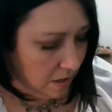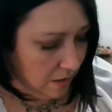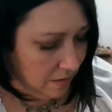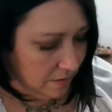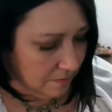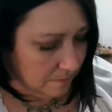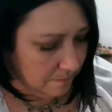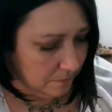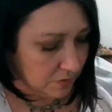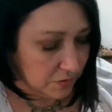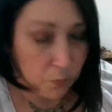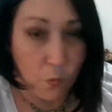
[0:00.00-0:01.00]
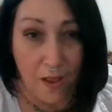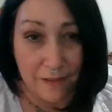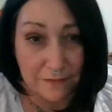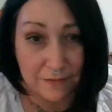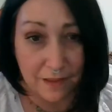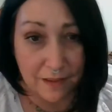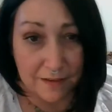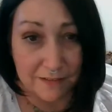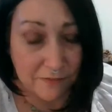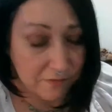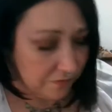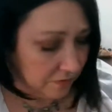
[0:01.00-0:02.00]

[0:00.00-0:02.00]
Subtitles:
some wildlife.